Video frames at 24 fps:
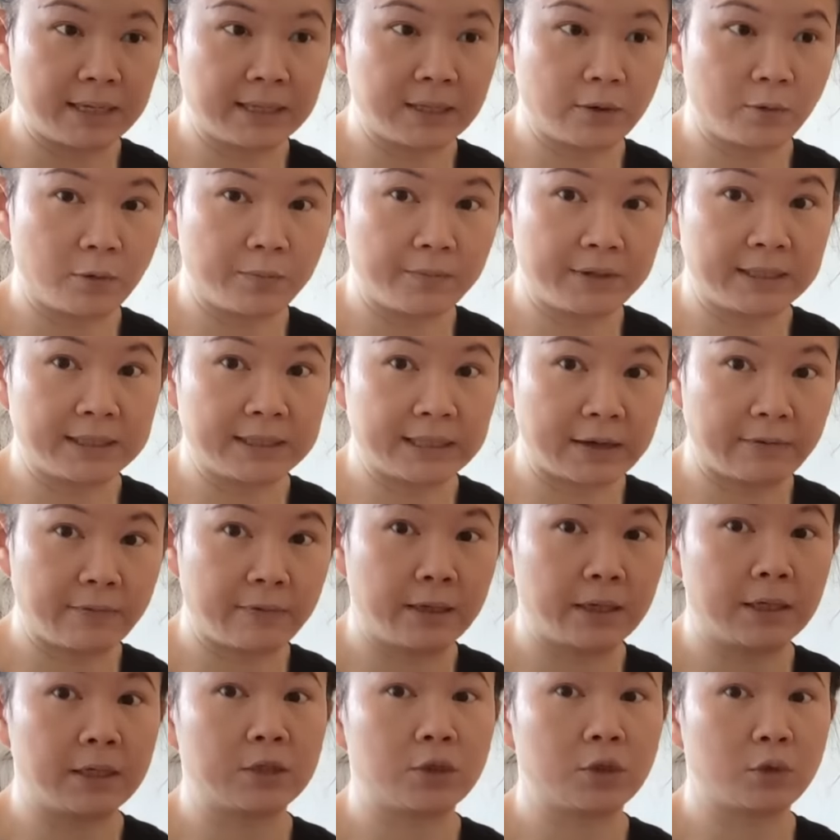month we will be
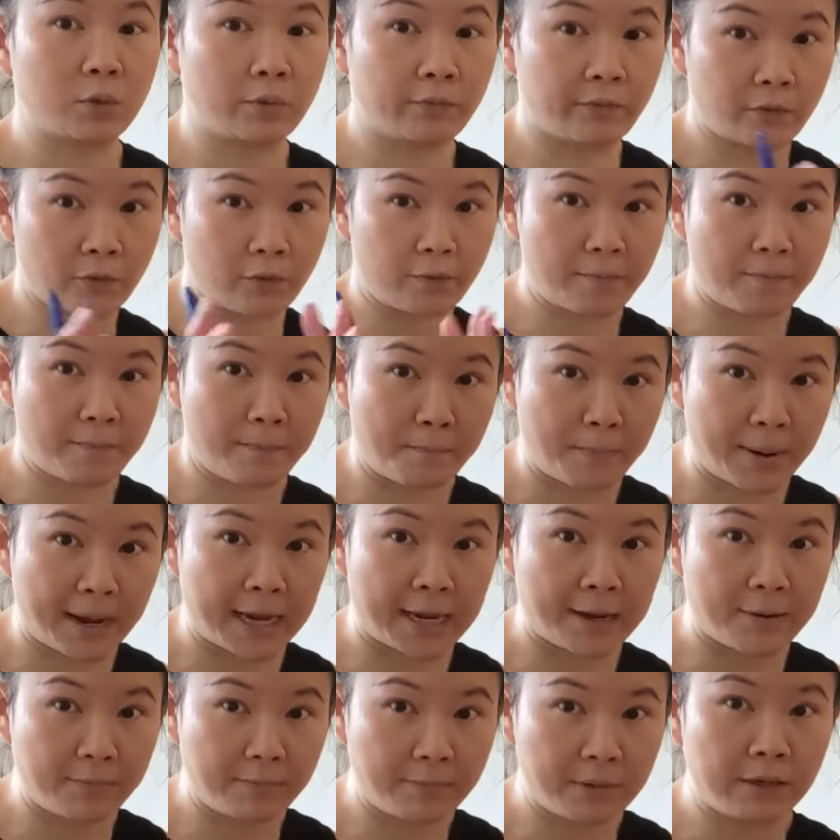saving it to for
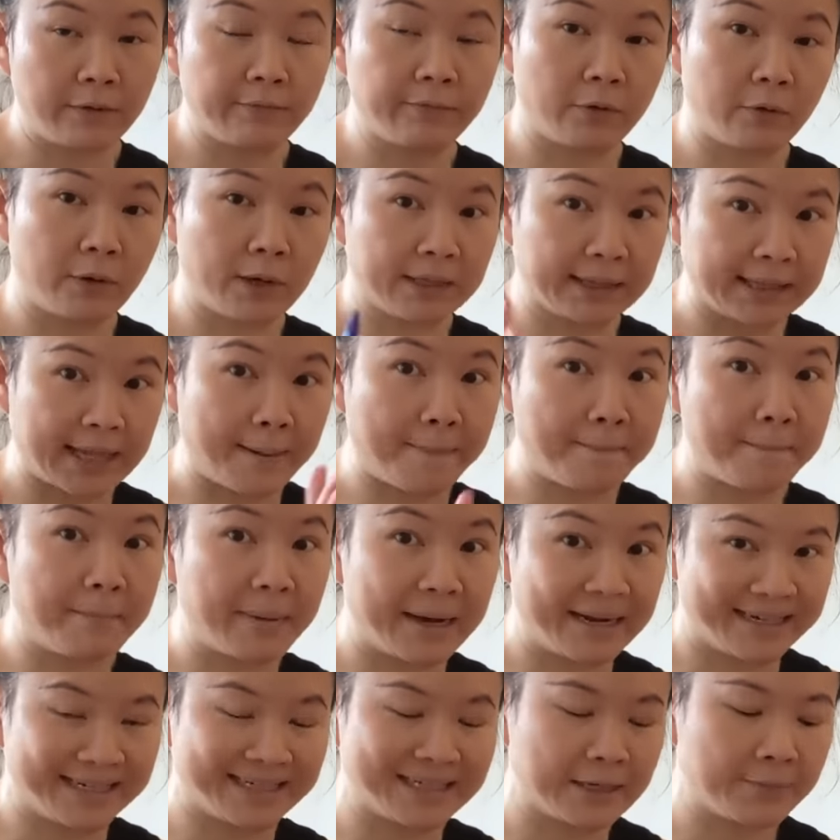buying meat for that
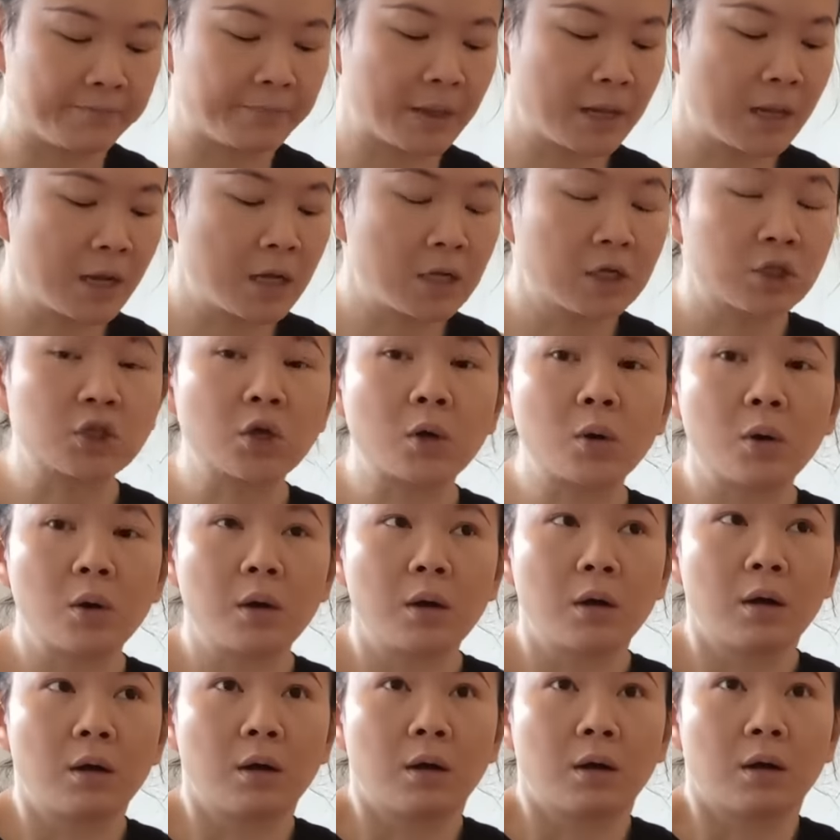month. So
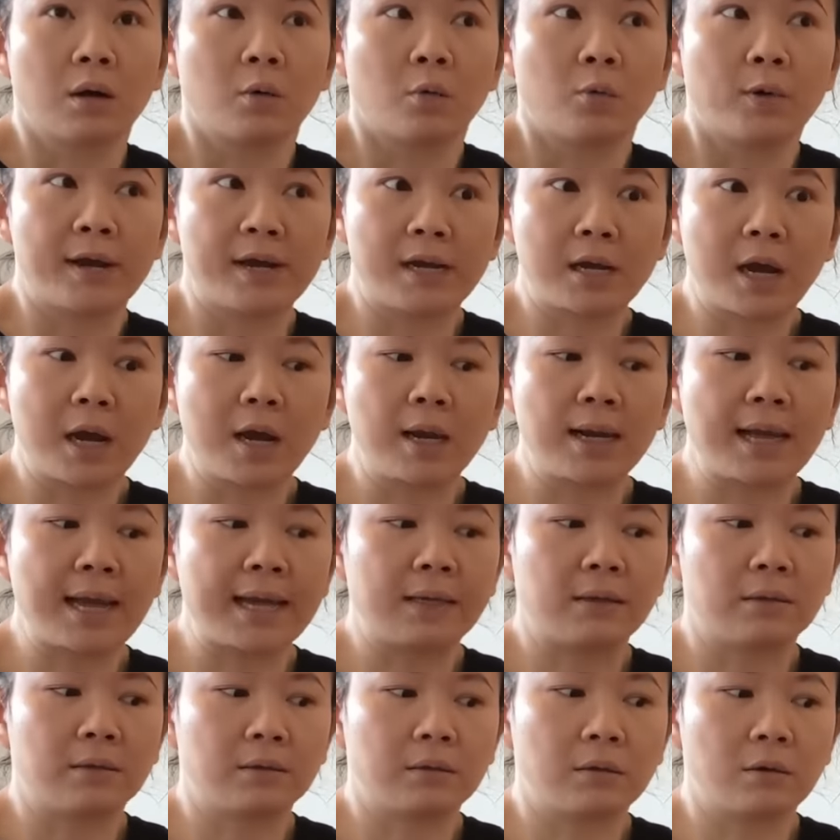we're not
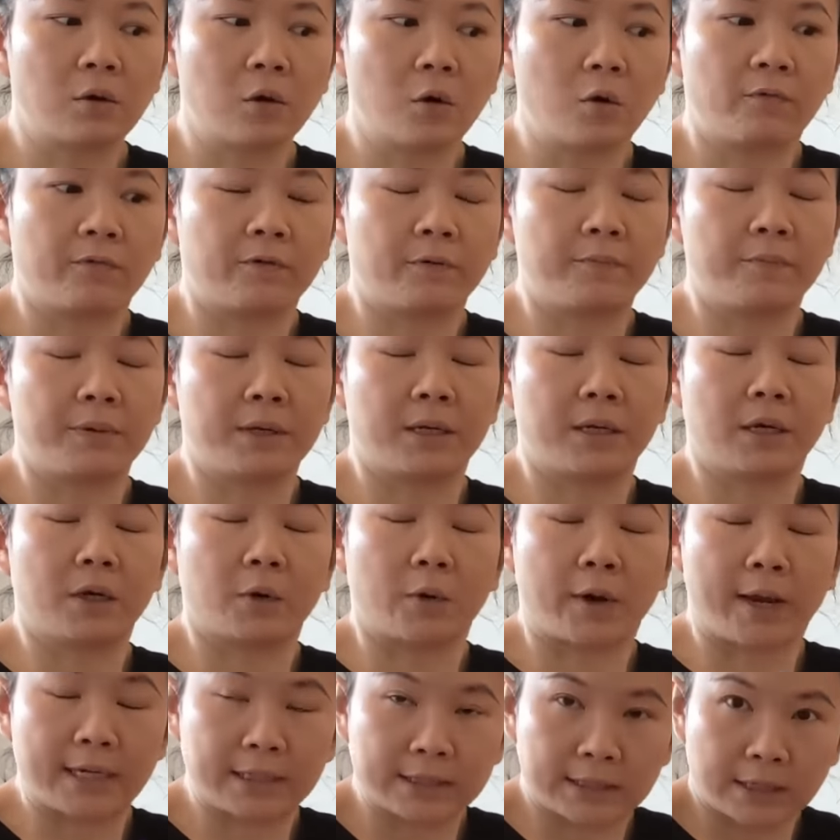like over being
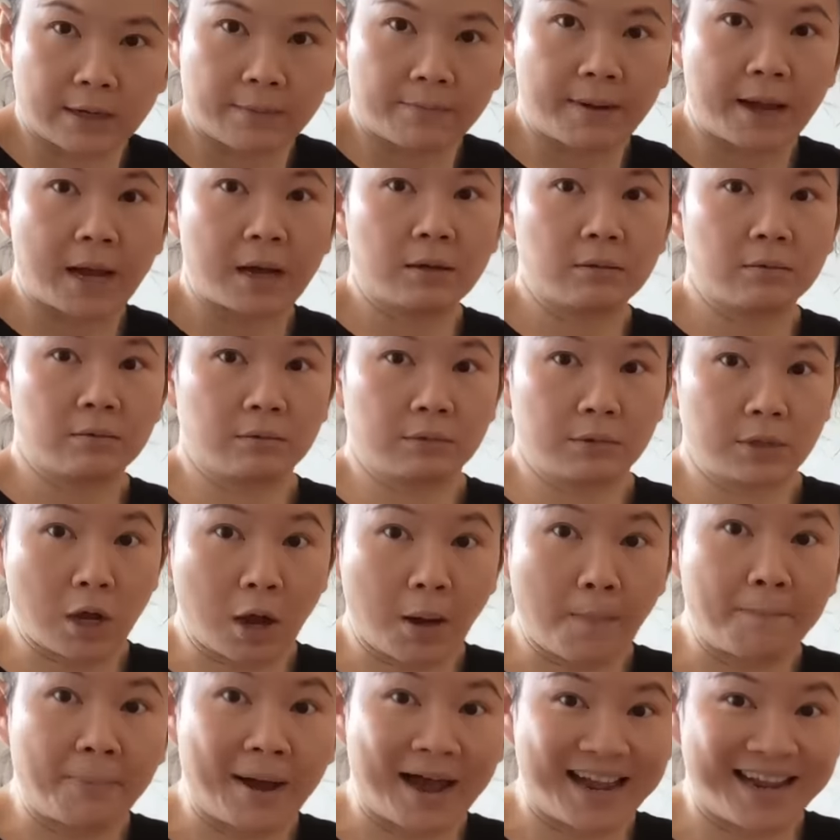crazy about
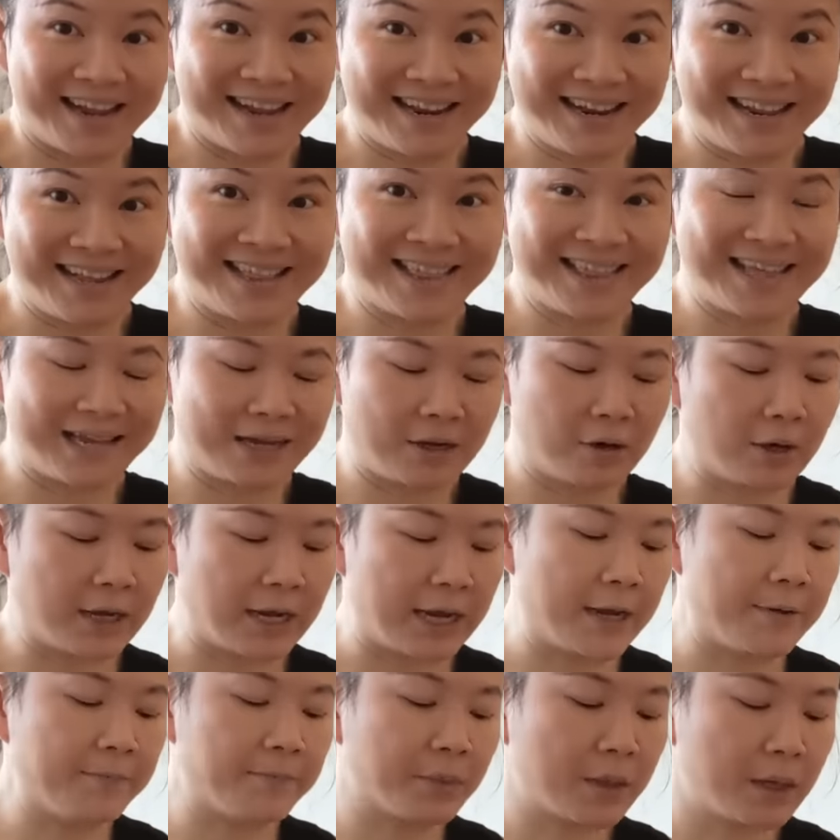not buying anything,
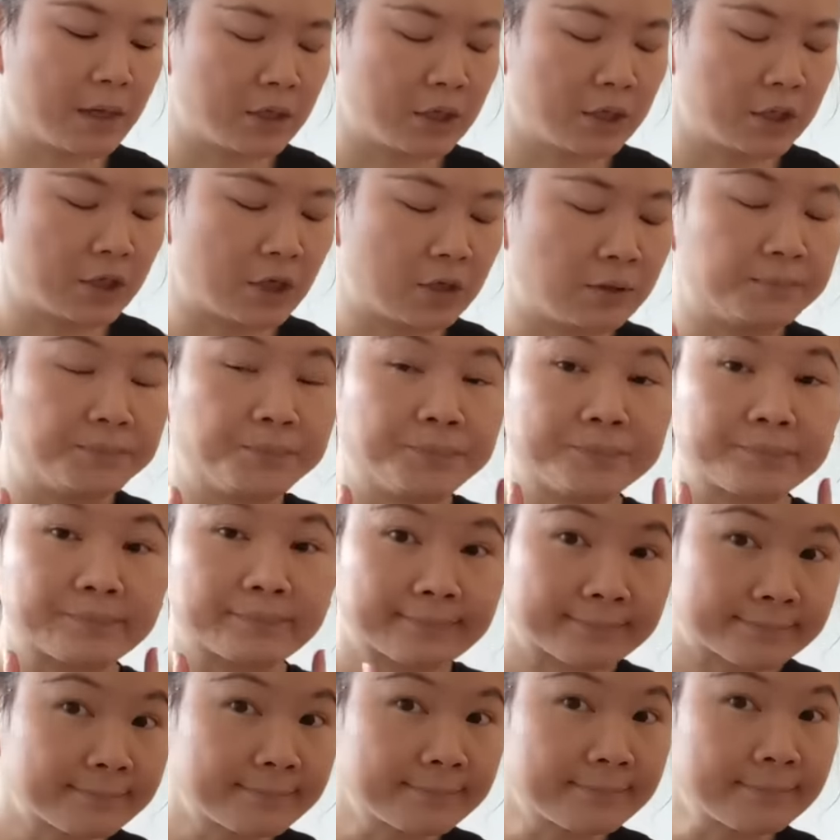okay? So
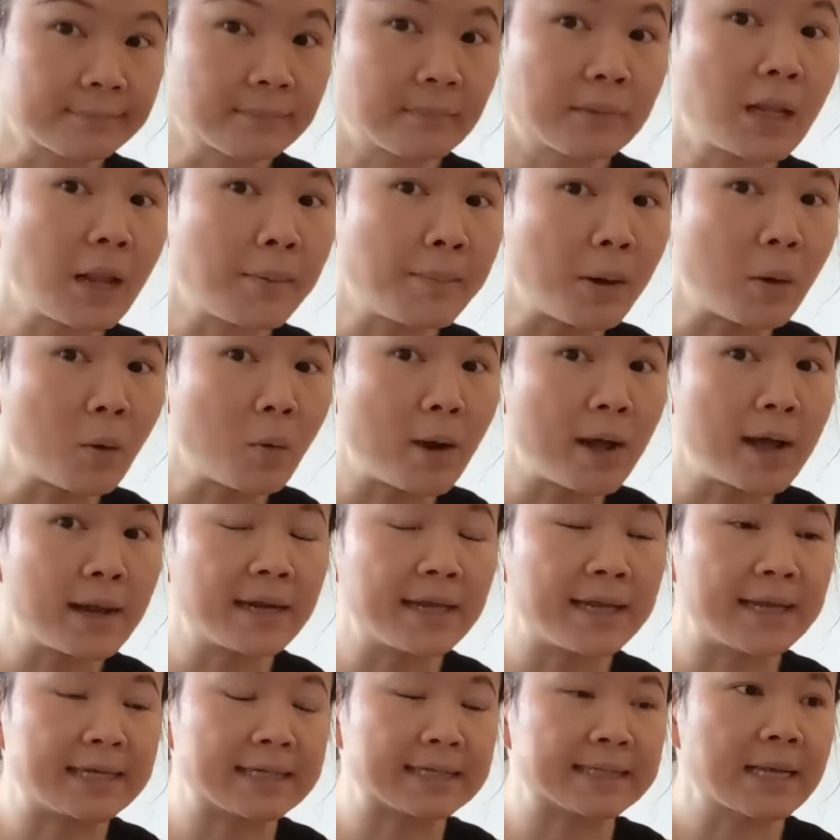number one
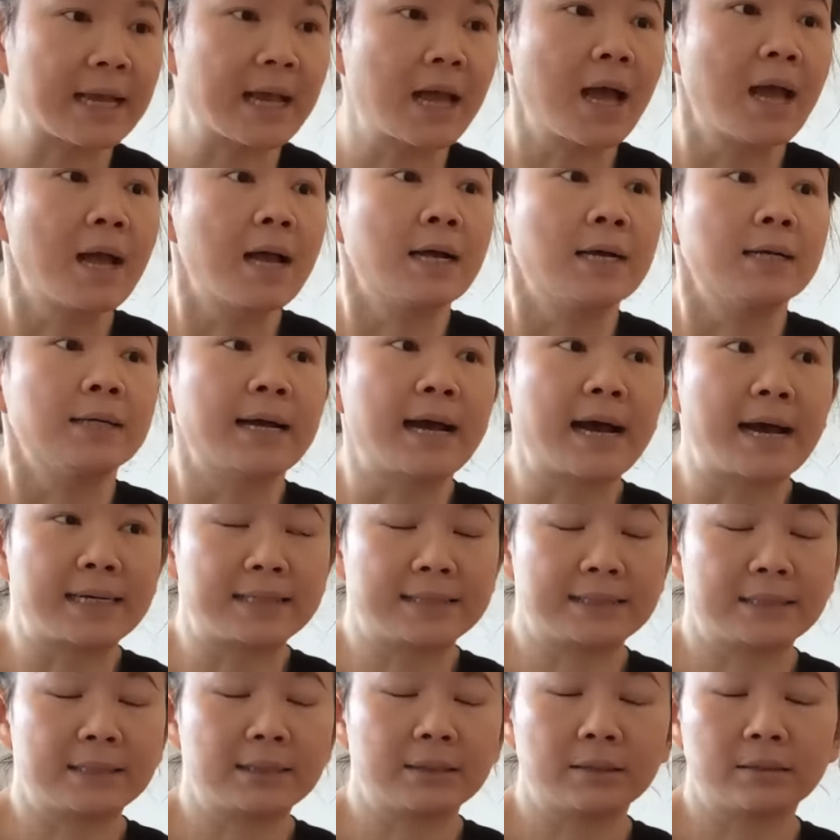is
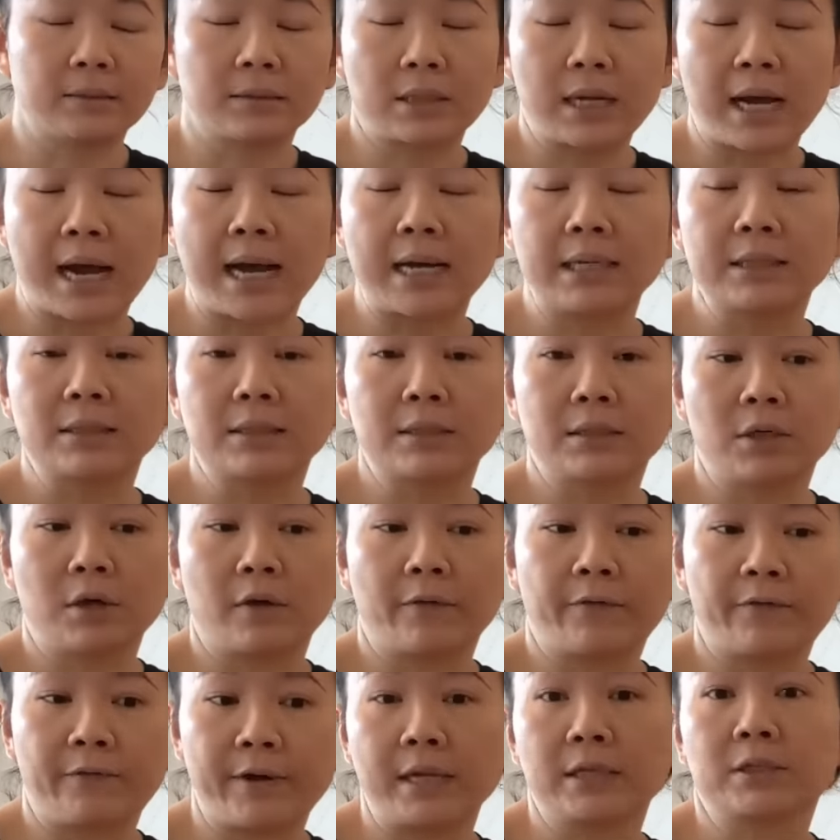ask, ask
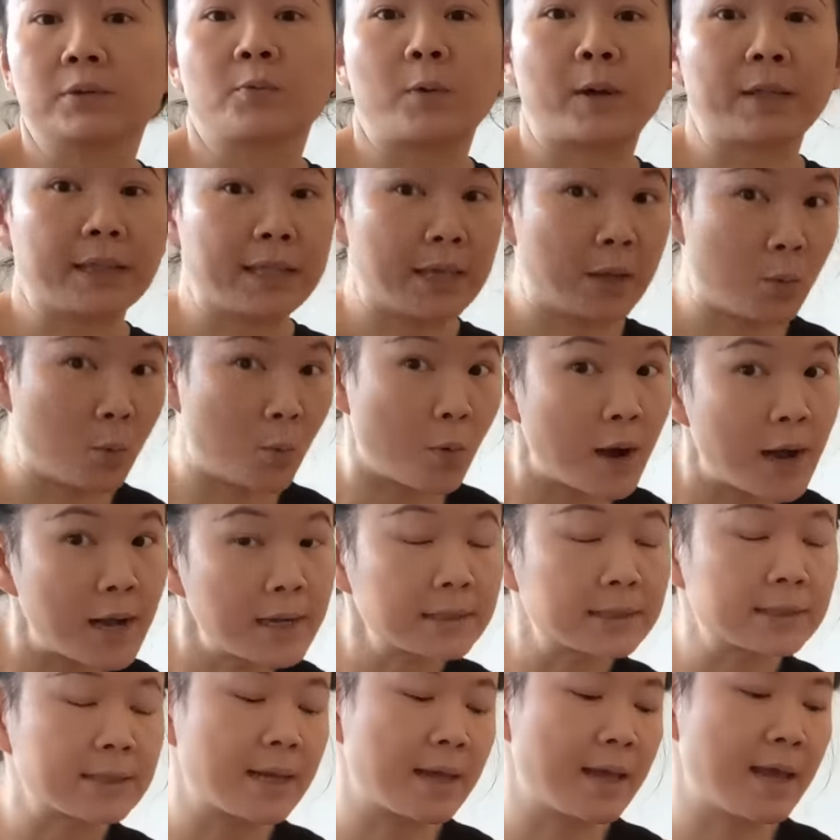your friends what they
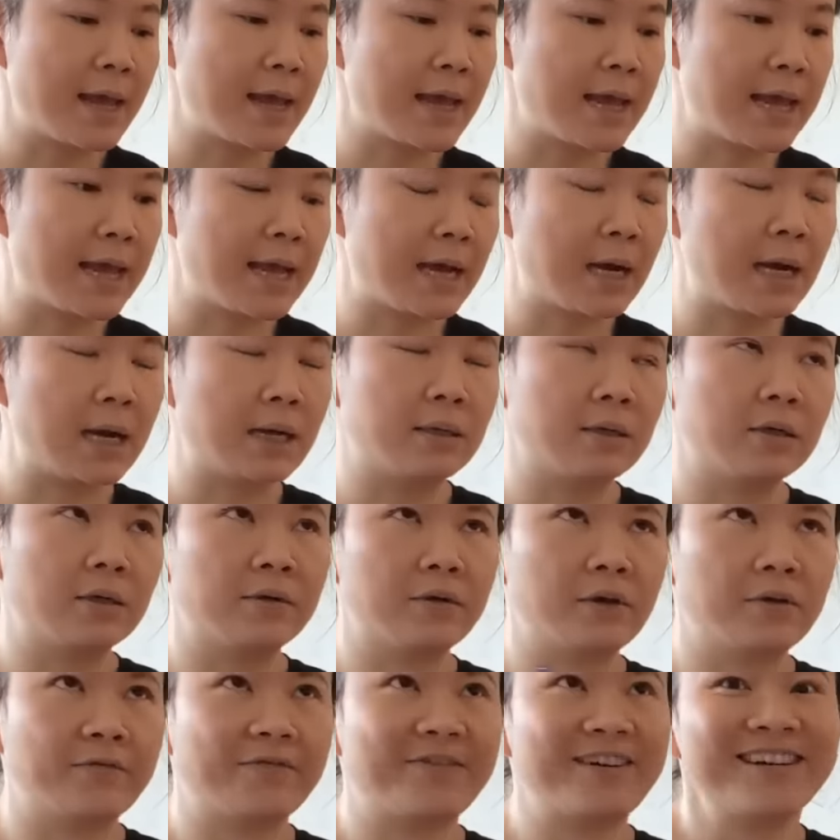want. Oh,
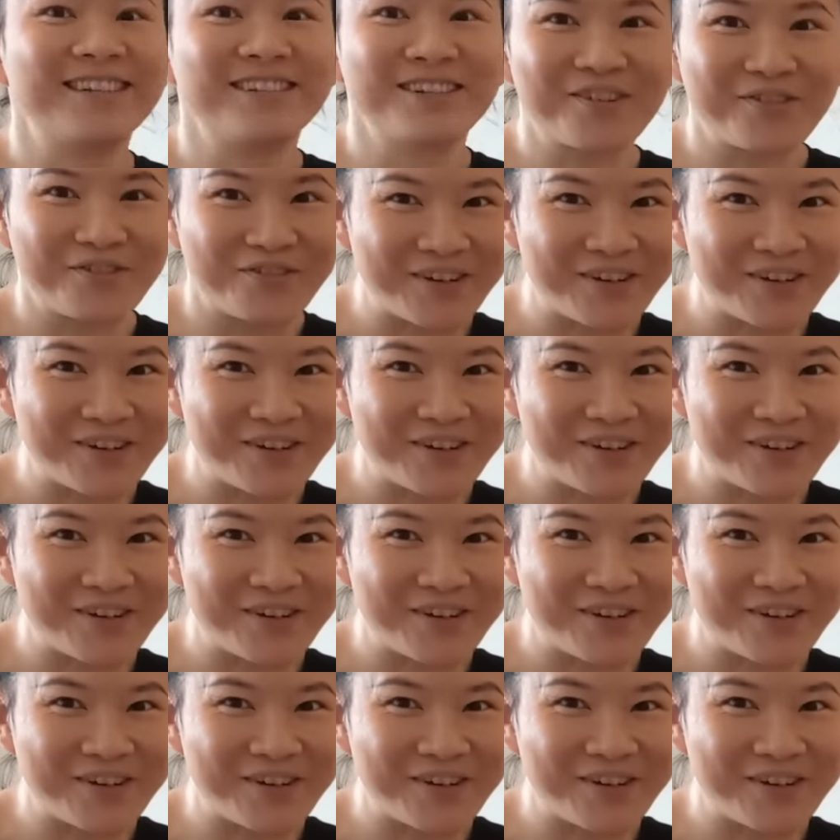no, your friends,